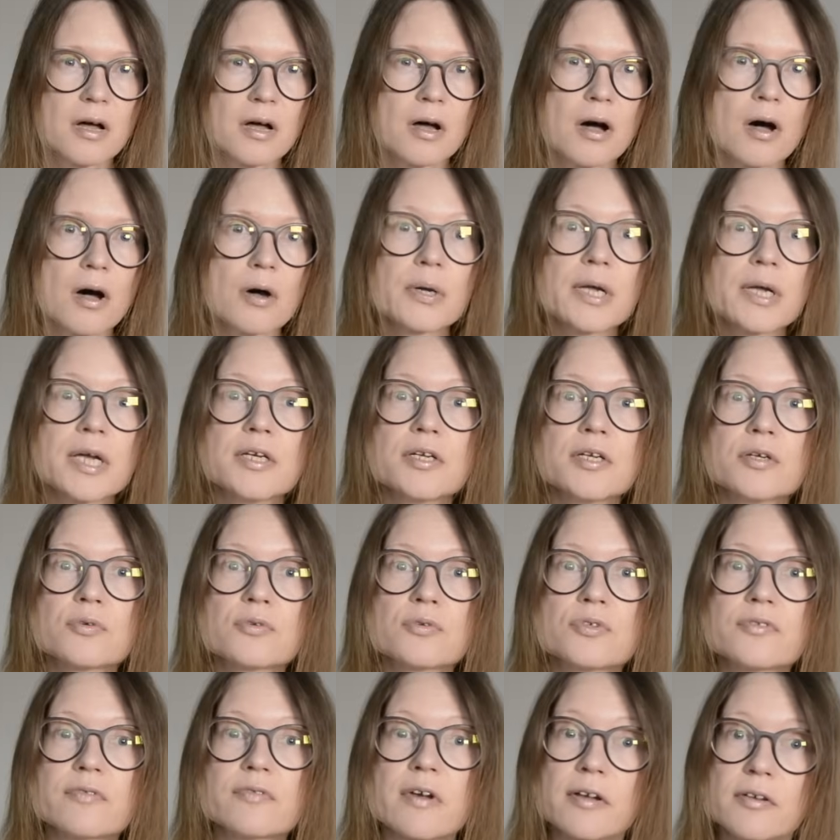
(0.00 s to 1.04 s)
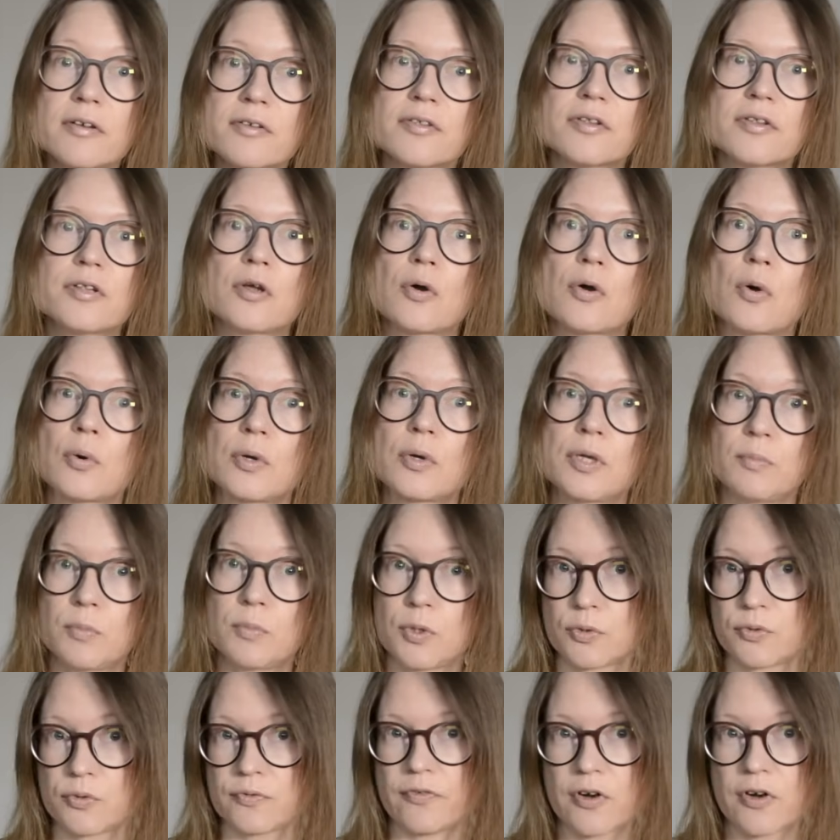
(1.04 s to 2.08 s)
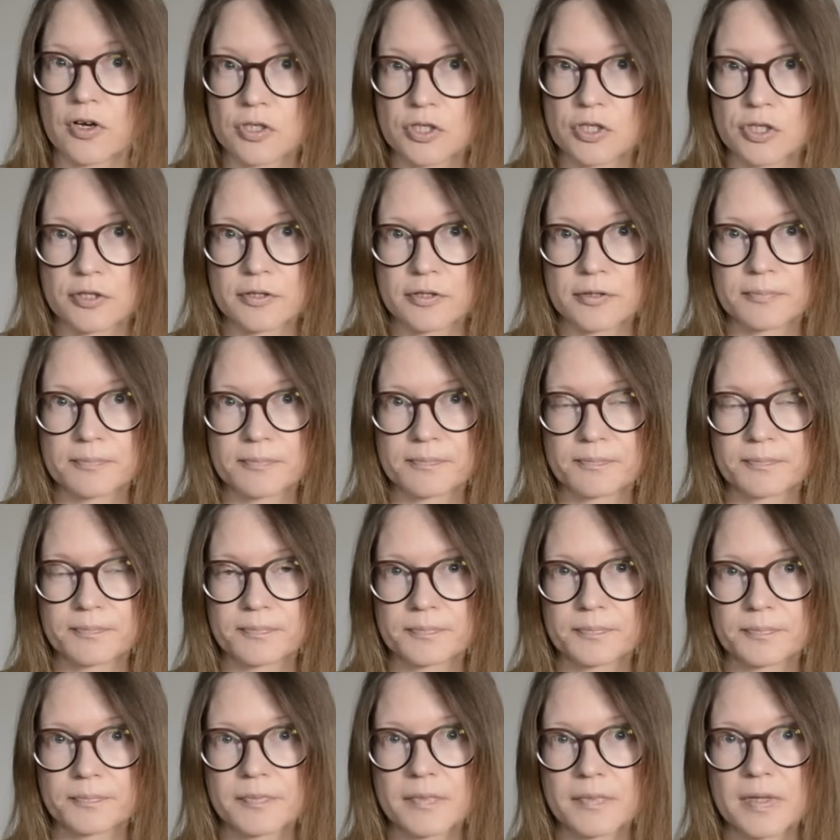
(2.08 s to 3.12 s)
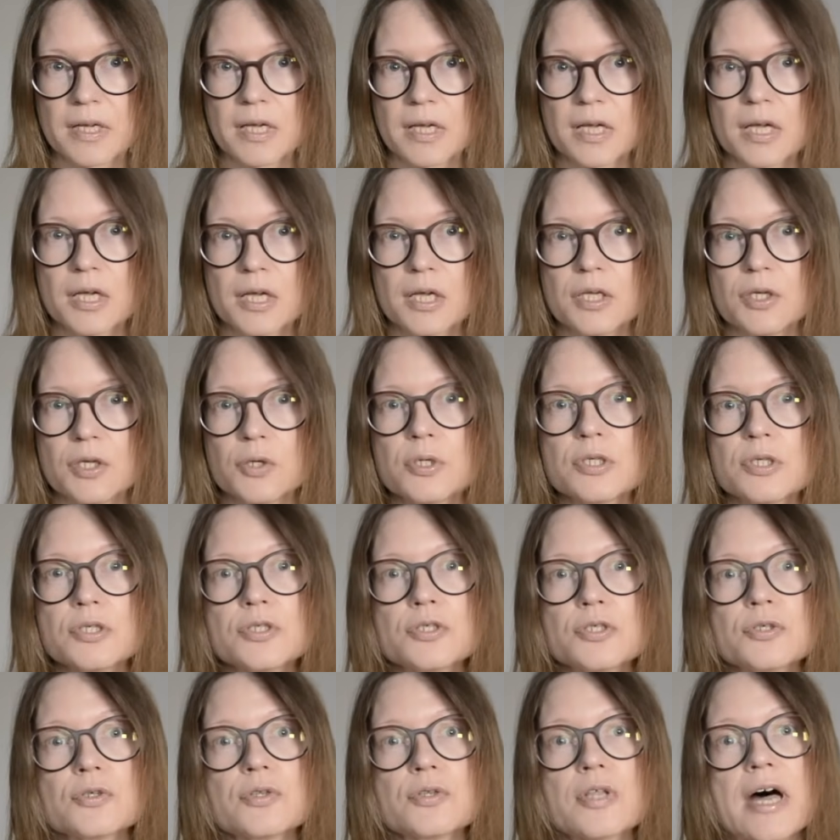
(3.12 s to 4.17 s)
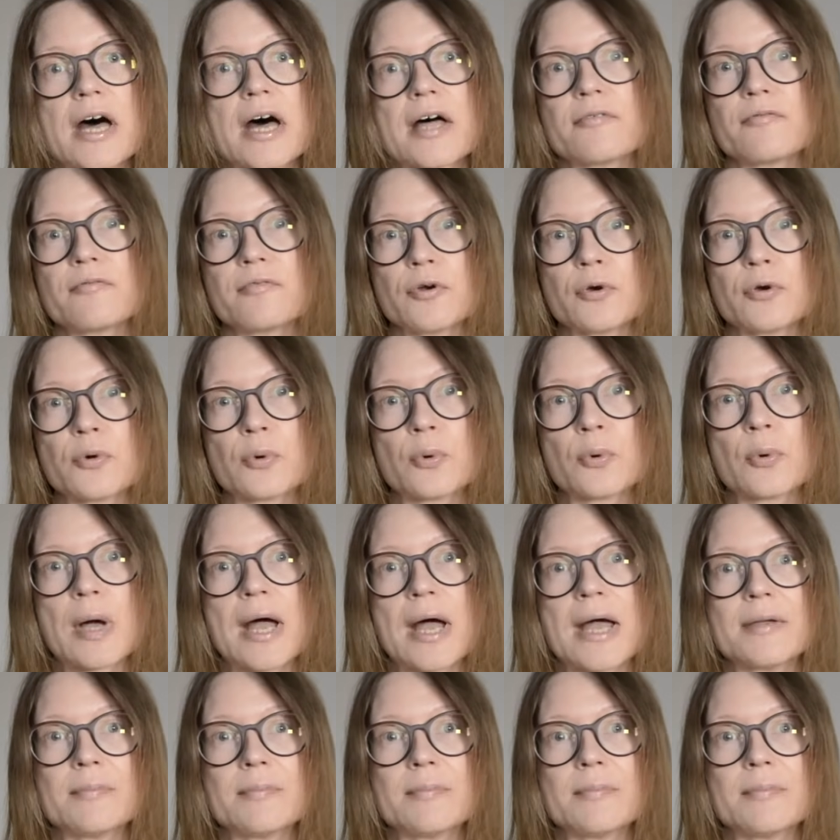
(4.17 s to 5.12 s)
How can you strengthen your immune function? You can do that through a